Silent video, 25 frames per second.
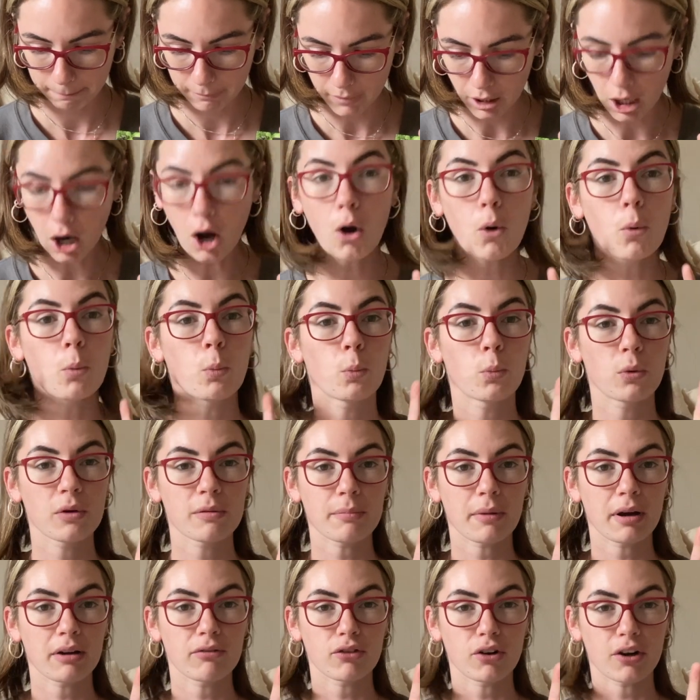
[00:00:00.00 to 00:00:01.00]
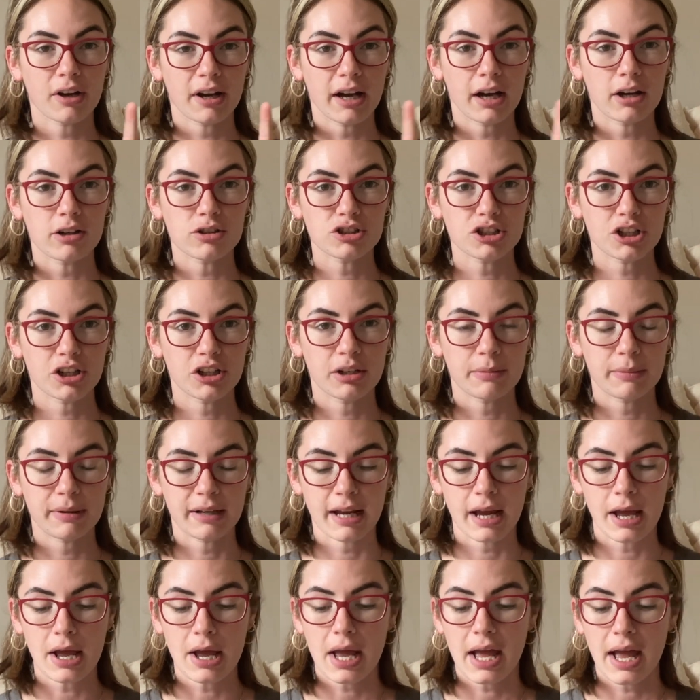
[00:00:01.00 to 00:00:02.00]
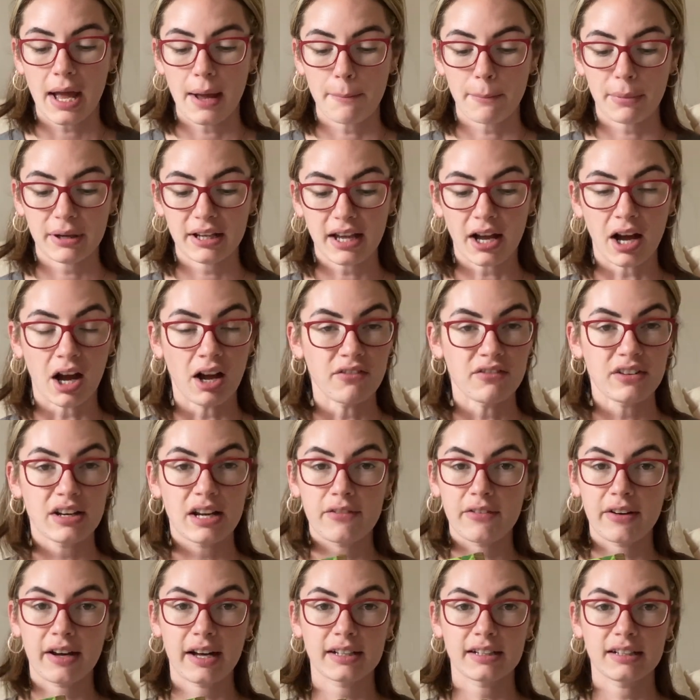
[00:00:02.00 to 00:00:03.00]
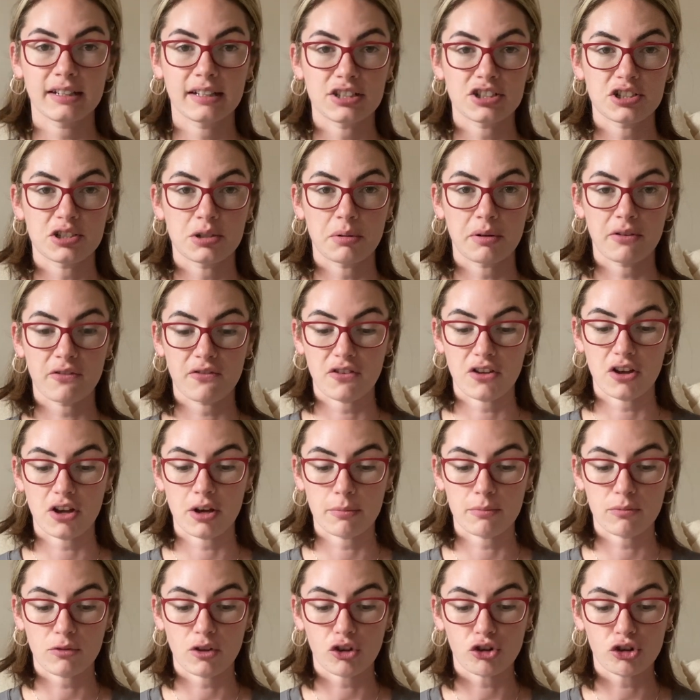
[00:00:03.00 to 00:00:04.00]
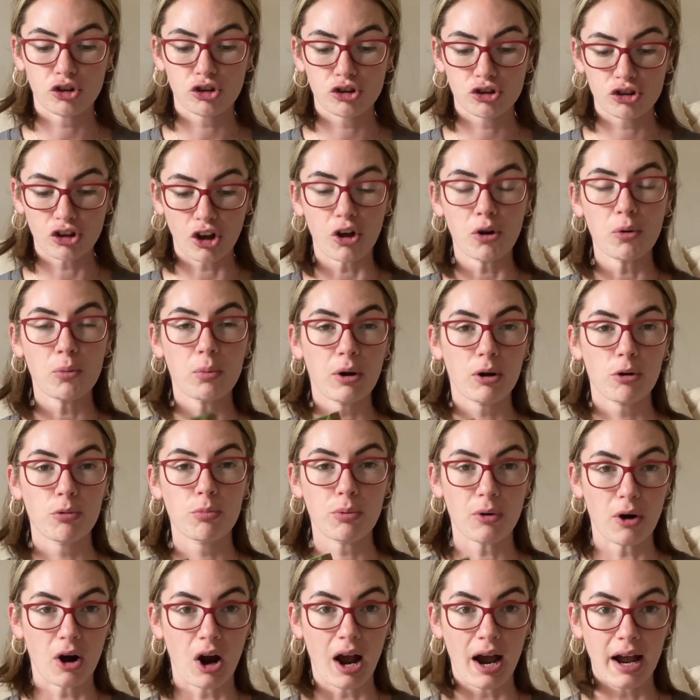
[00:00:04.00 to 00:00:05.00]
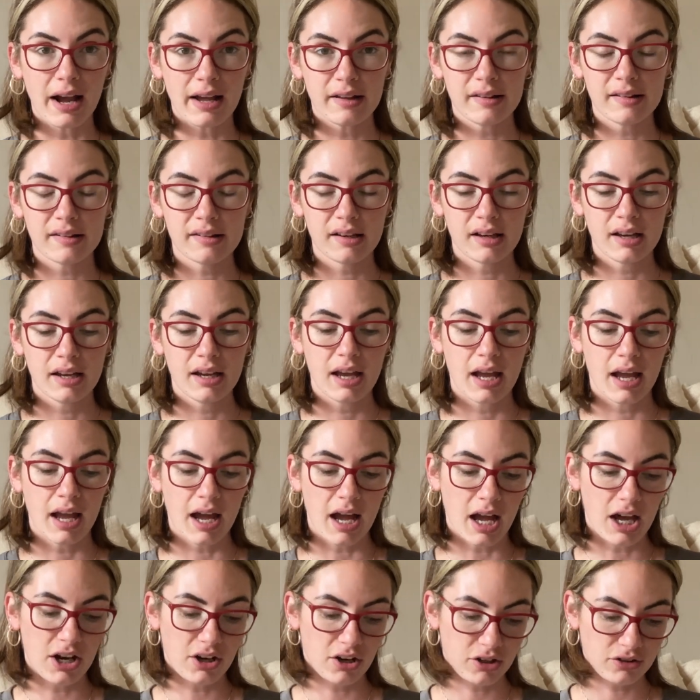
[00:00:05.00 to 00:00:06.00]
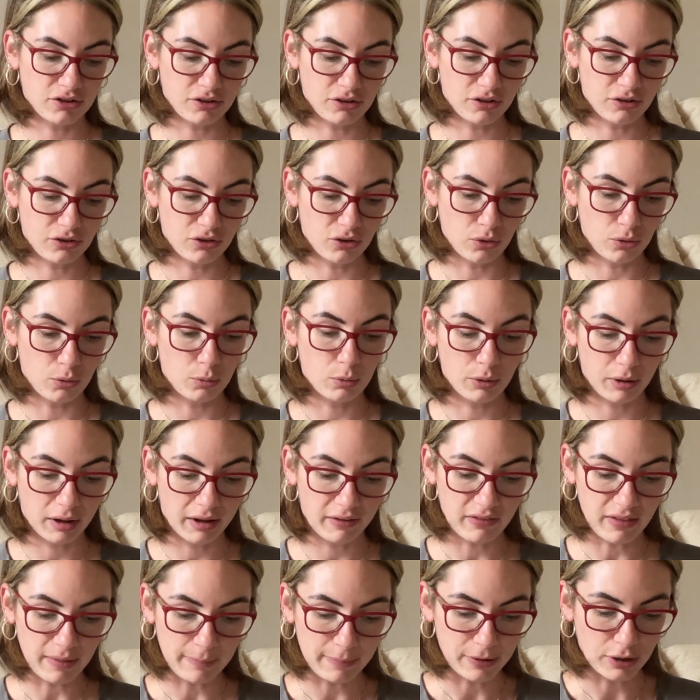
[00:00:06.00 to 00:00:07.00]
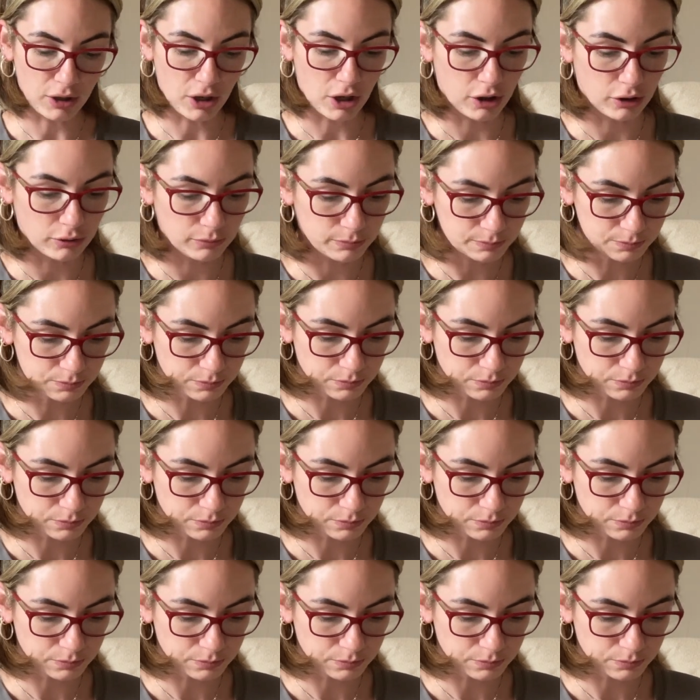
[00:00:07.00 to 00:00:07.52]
Oh, was my rocket. I'll show you in a minute. But yeah, I've never had an issue with them. They're so well priced, and I just thought we'll give them a go.